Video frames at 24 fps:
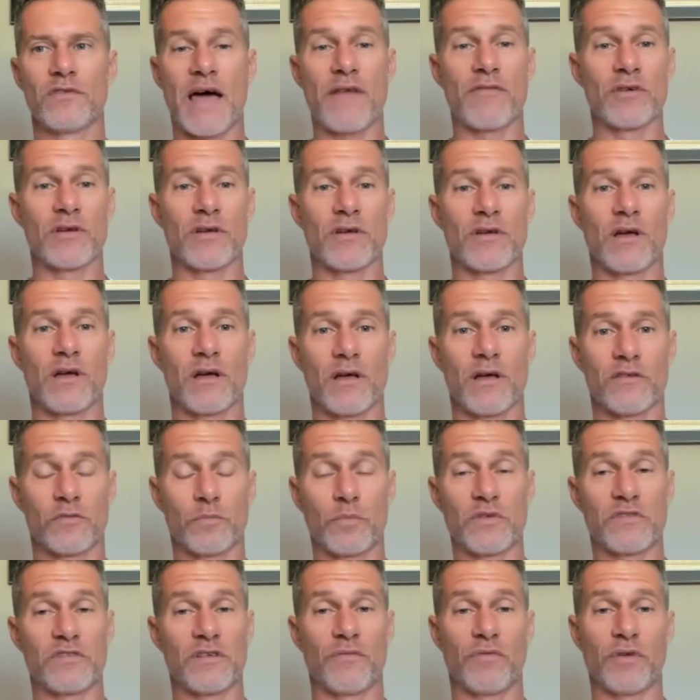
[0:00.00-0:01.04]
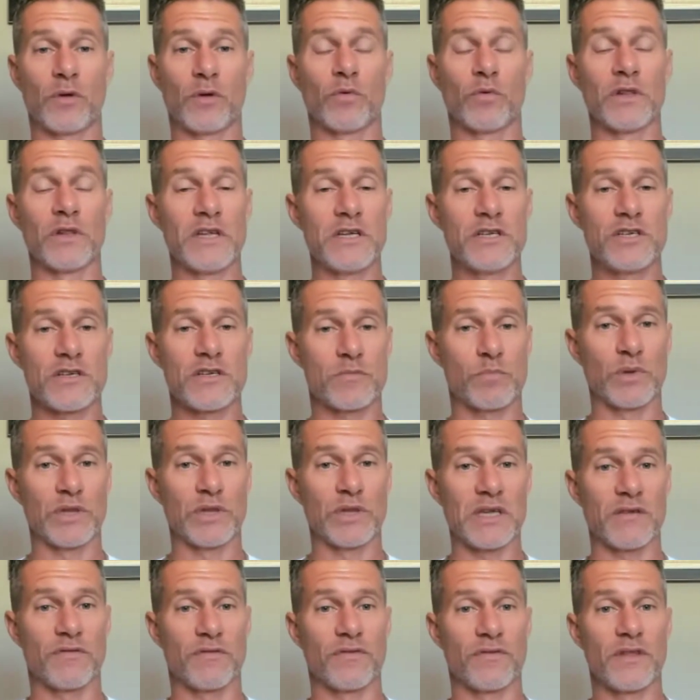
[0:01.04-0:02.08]
have a specific religious
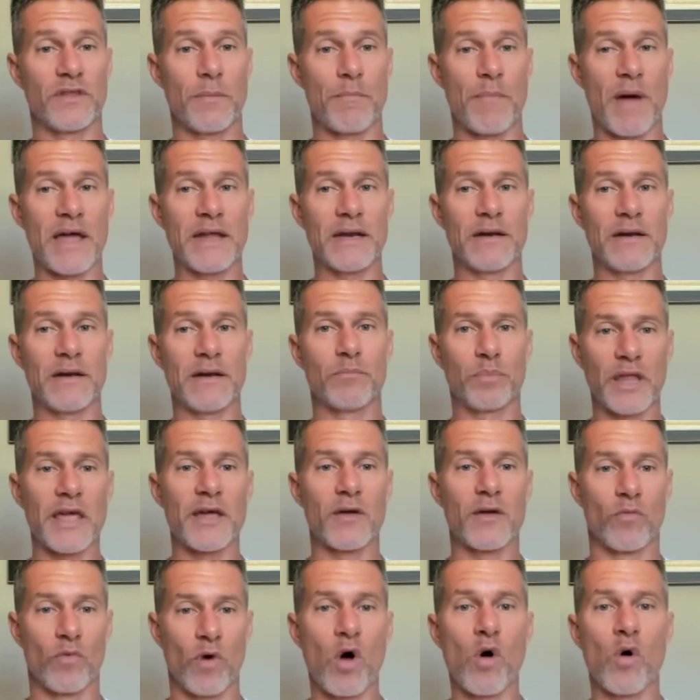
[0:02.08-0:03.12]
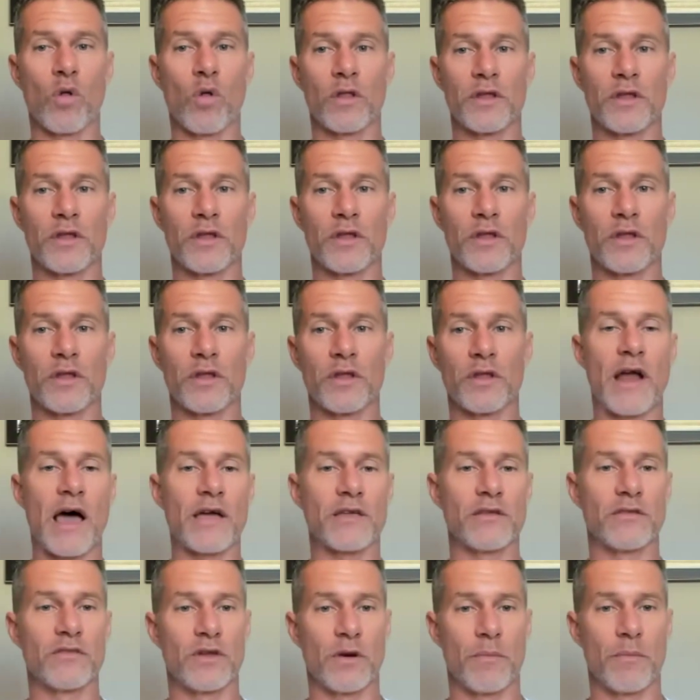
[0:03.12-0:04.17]
belief that might play a role in whether or
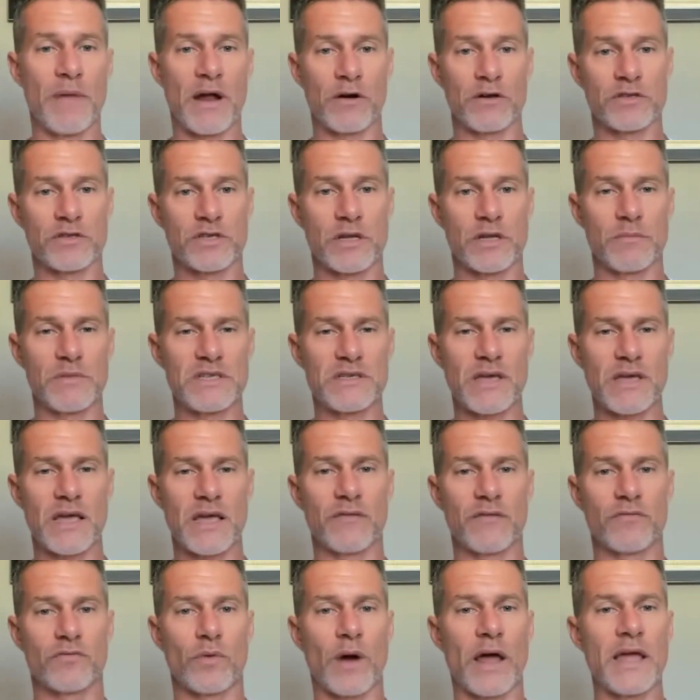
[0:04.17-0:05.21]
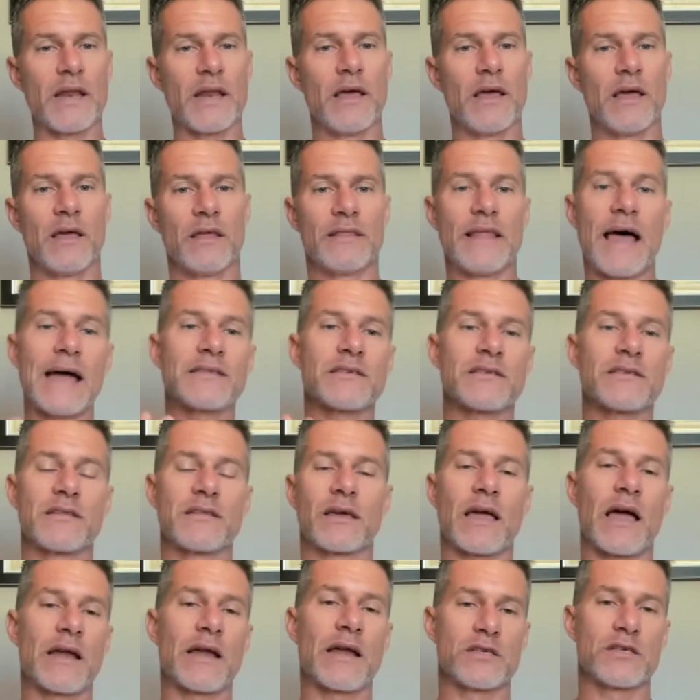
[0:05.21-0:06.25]
not their marriage could be saved, right? That's the
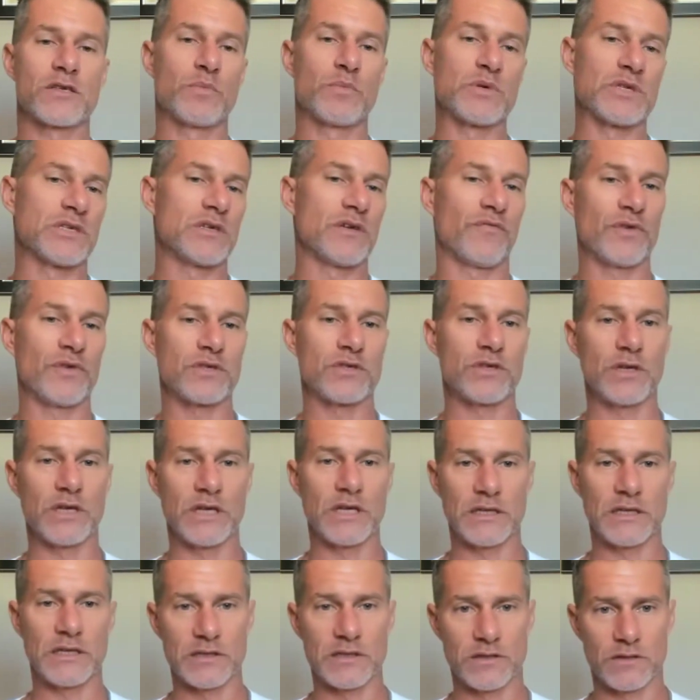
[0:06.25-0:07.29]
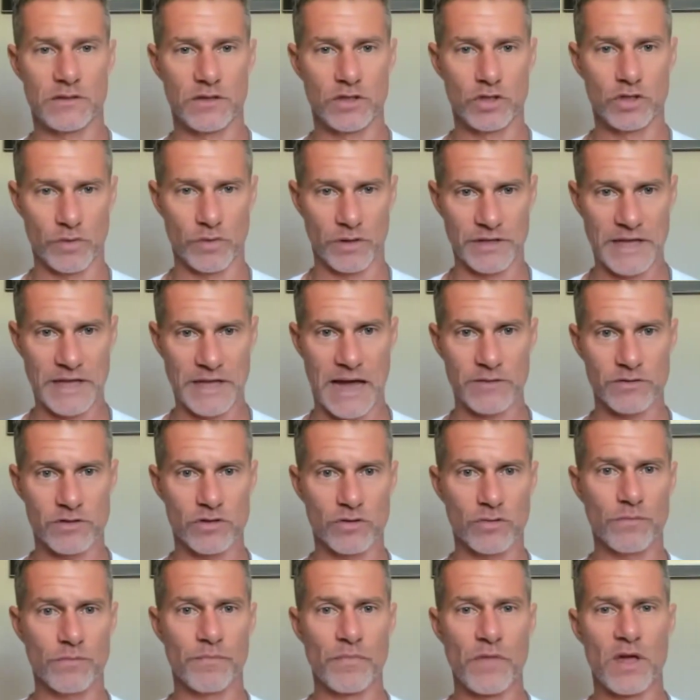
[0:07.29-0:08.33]
kind of specifics you need to drill down
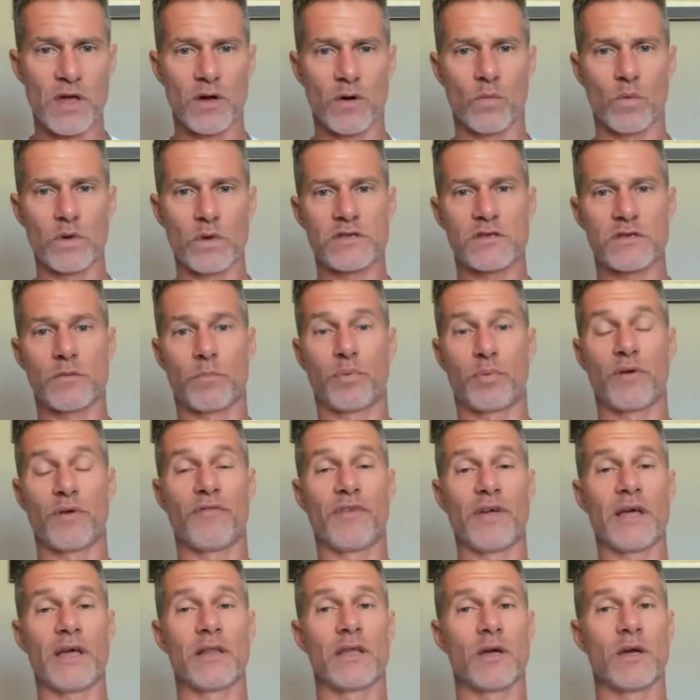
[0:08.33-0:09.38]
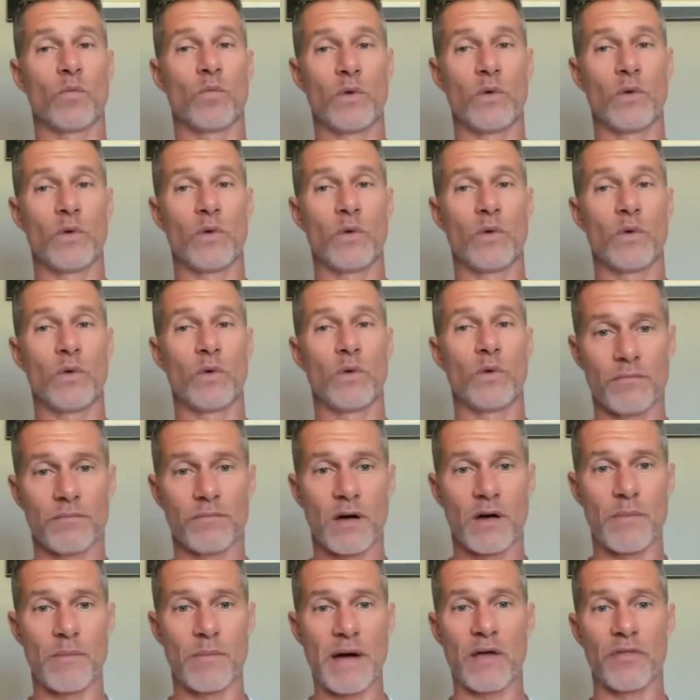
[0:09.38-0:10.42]
to. What's the prevailing wisdom
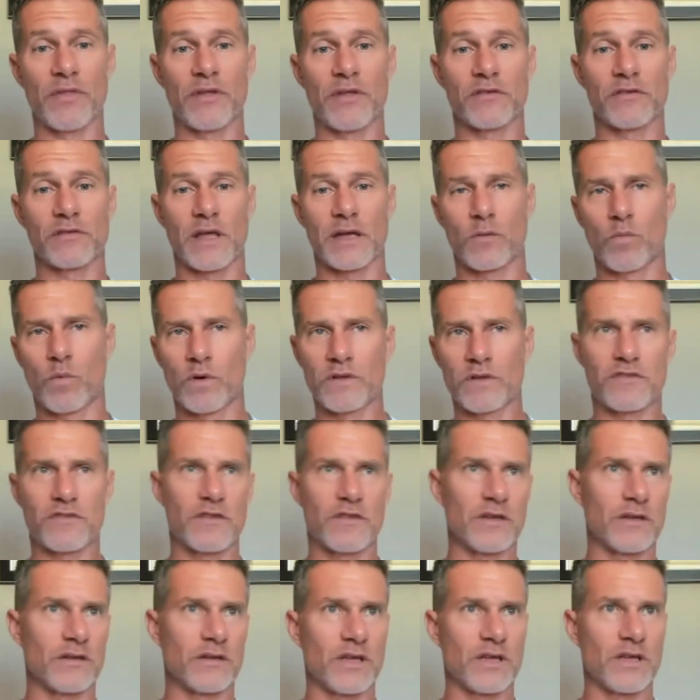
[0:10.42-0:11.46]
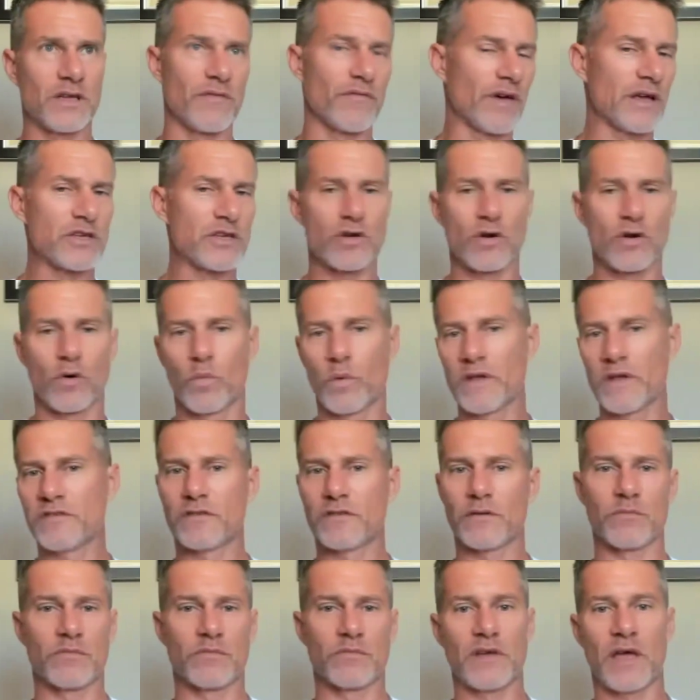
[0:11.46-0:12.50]
about this? Like, what's the conventional
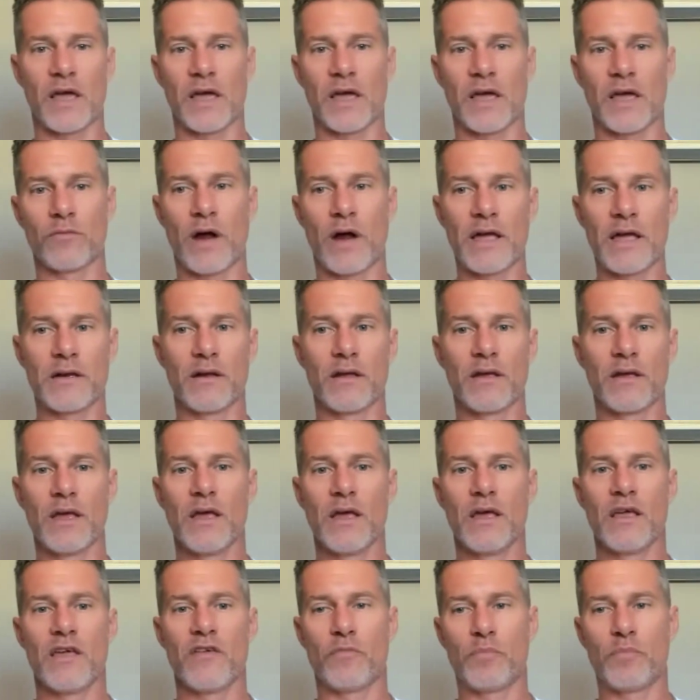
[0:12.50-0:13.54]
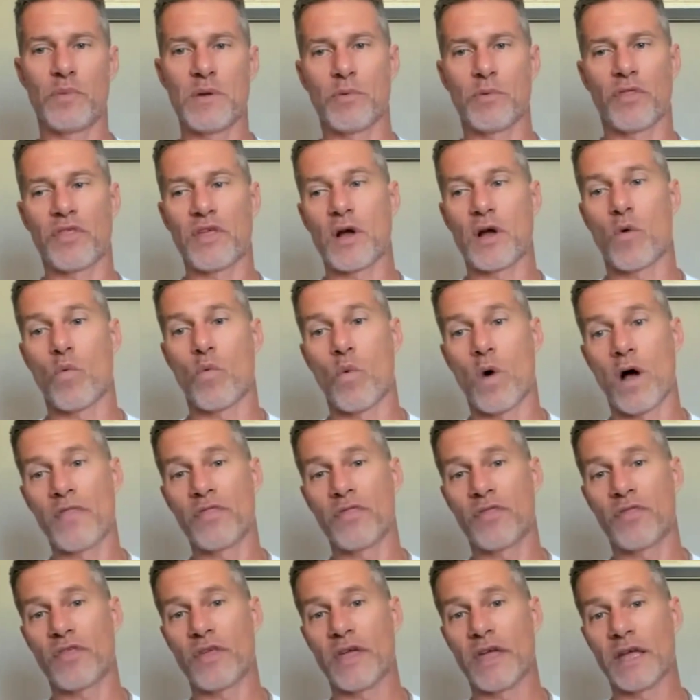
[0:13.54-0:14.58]
wisdom say, right? If people think
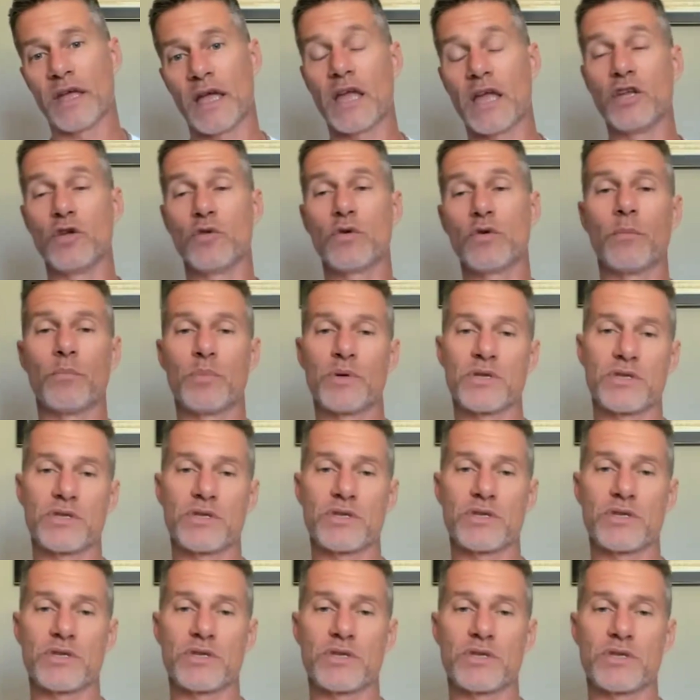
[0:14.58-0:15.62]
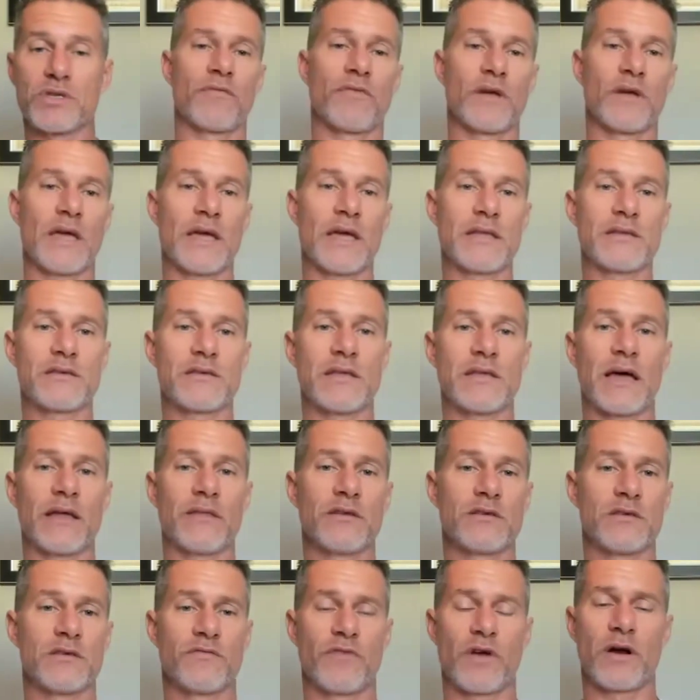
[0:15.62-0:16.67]
one thing and you can position yourself against that,
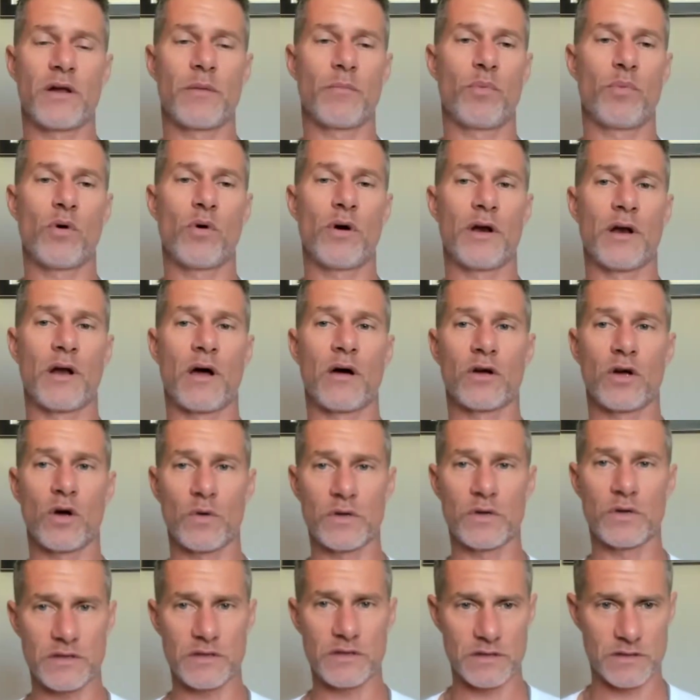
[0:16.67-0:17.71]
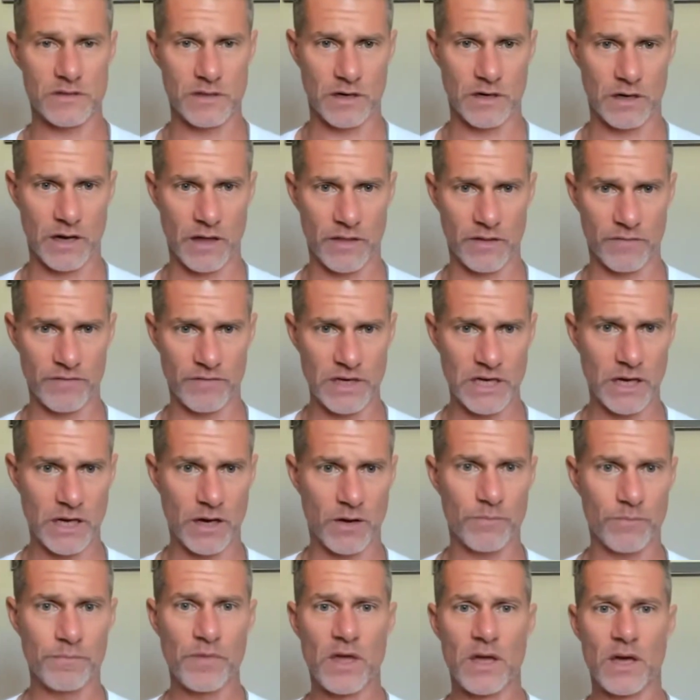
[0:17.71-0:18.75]
this is very important. I'll go into this in another video.